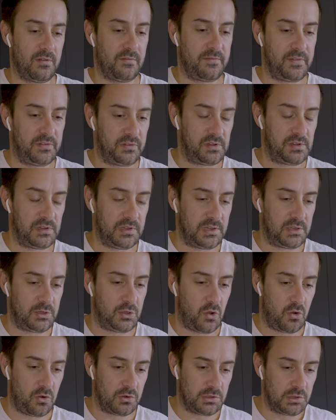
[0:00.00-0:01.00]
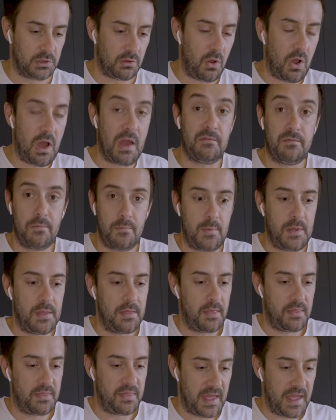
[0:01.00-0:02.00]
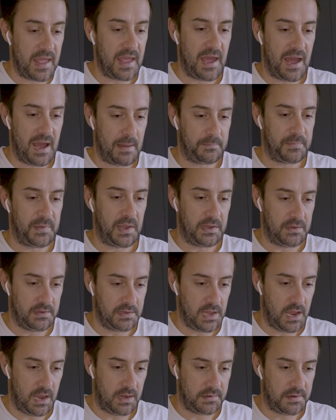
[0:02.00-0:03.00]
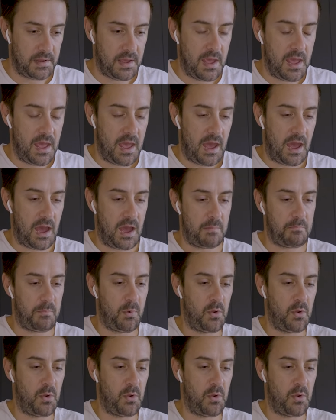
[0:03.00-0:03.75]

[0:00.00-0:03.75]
physically gone live with their update yet.